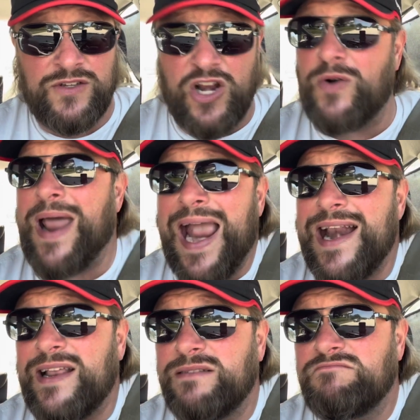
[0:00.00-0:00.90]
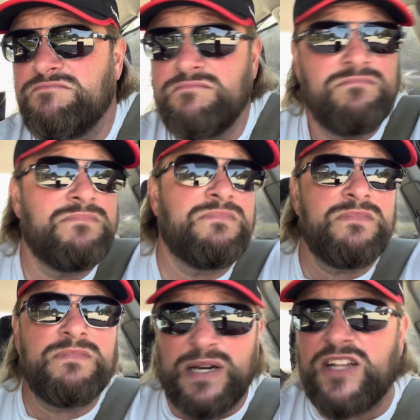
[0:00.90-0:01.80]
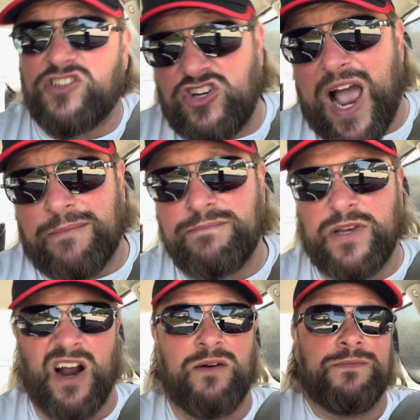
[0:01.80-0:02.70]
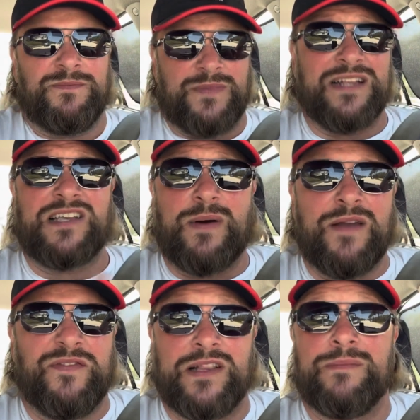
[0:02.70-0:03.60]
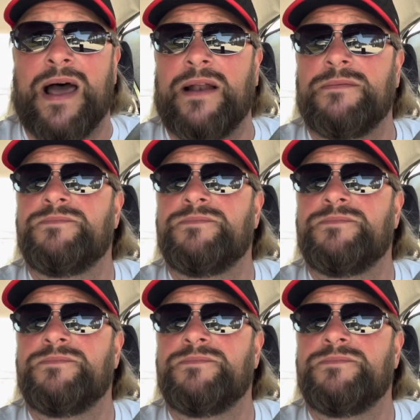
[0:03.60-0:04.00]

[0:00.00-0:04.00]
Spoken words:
You don't hate it, but it's a job, you know? That's how I feel about it.